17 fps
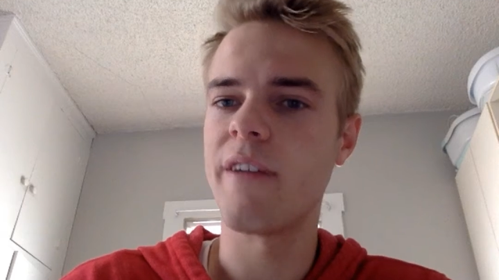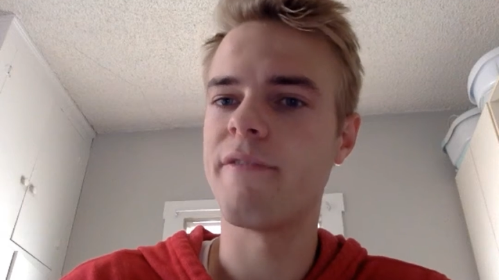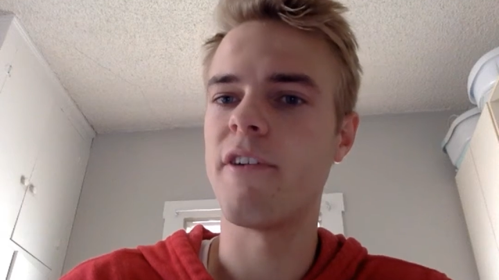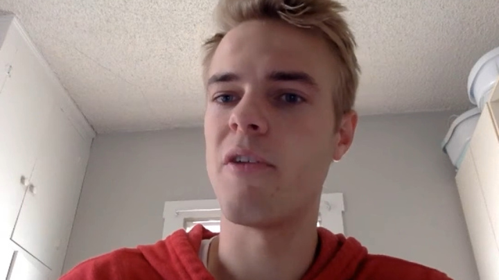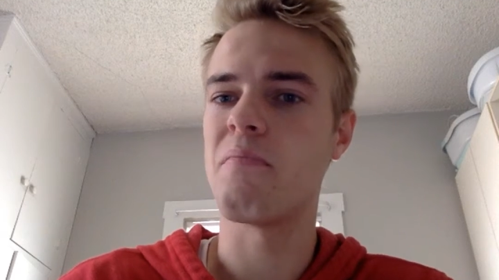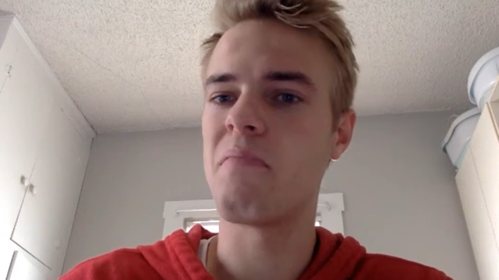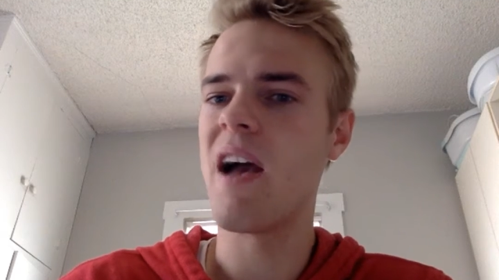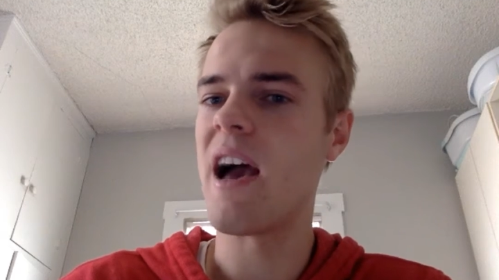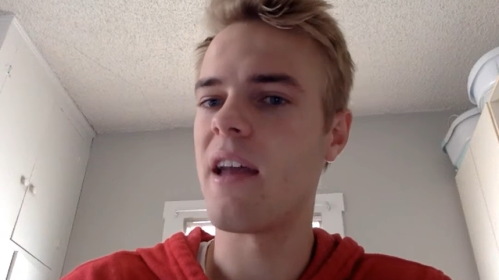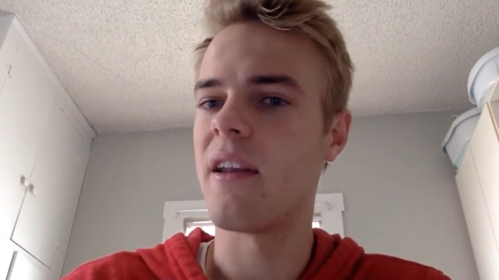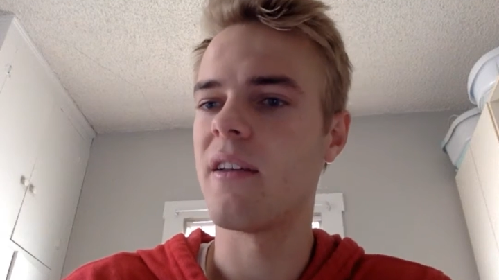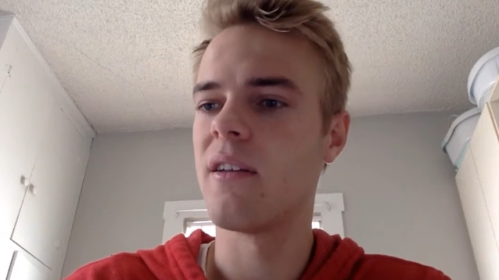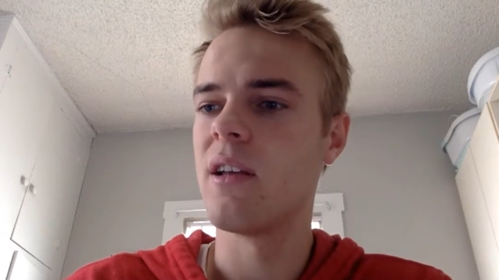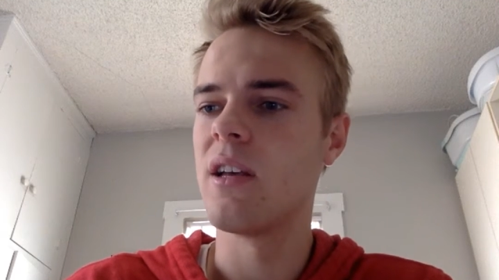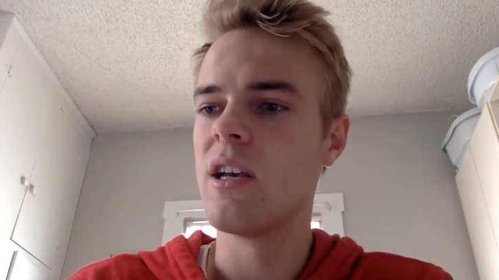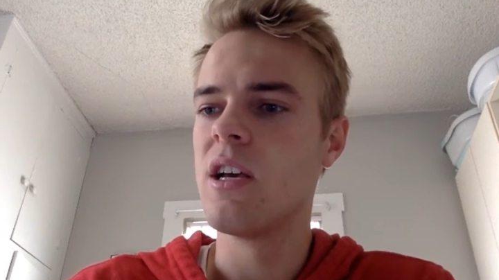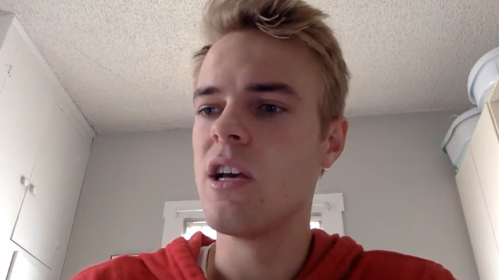I felt bad.
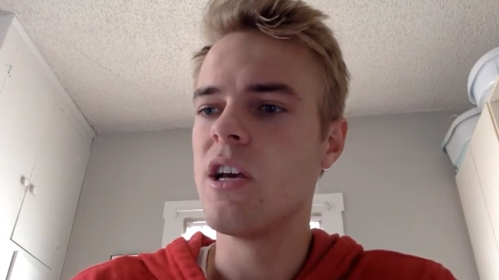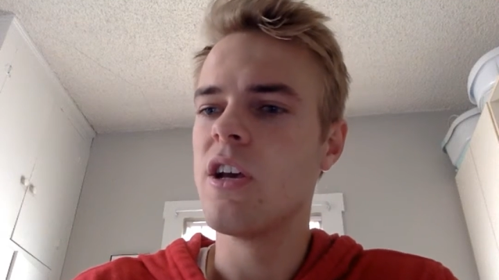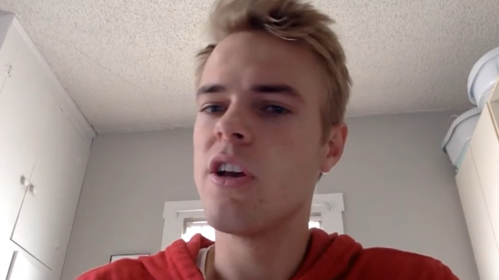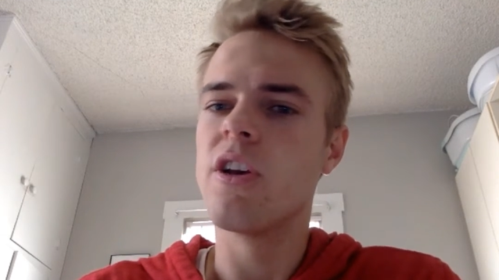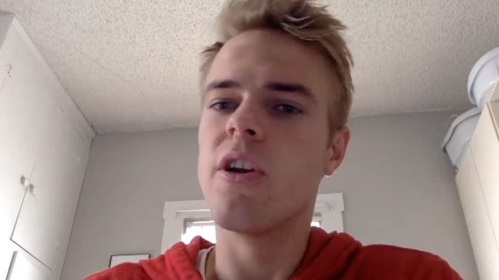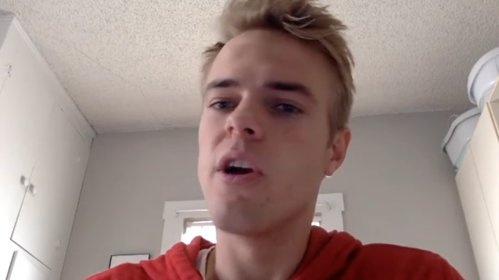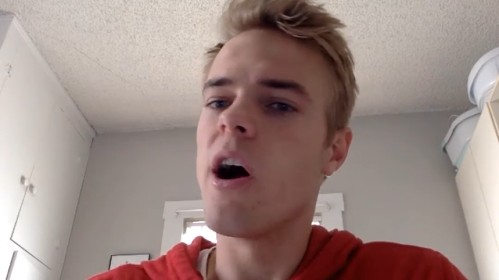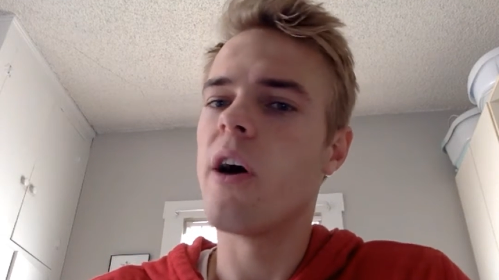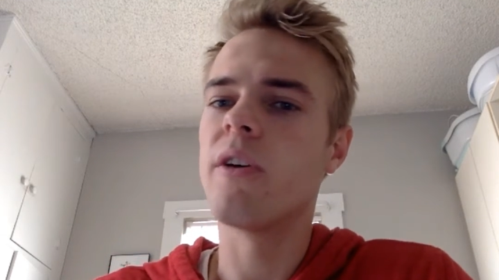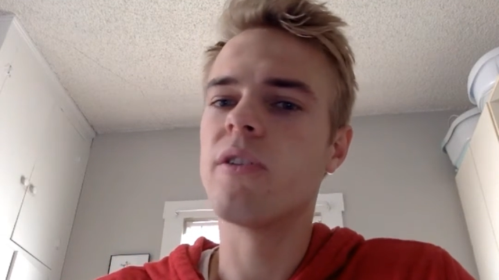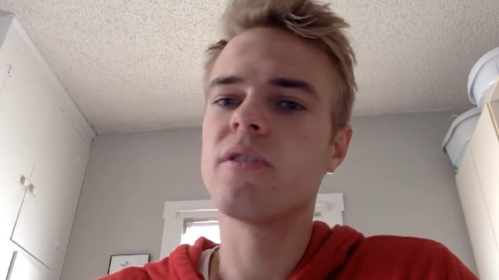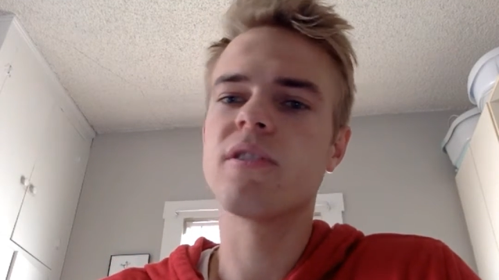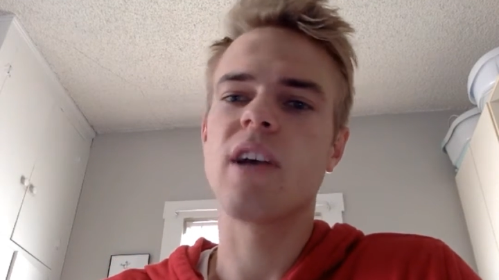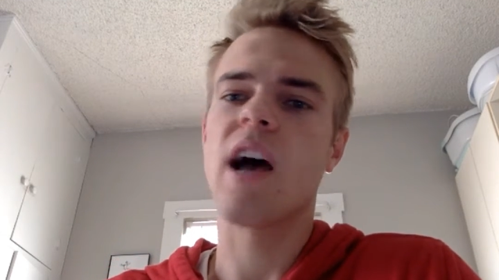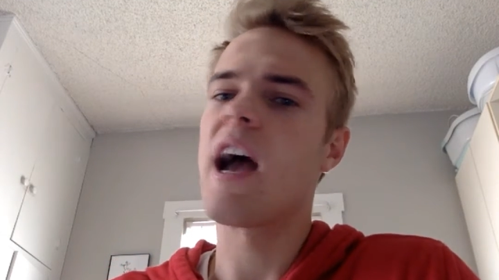You know,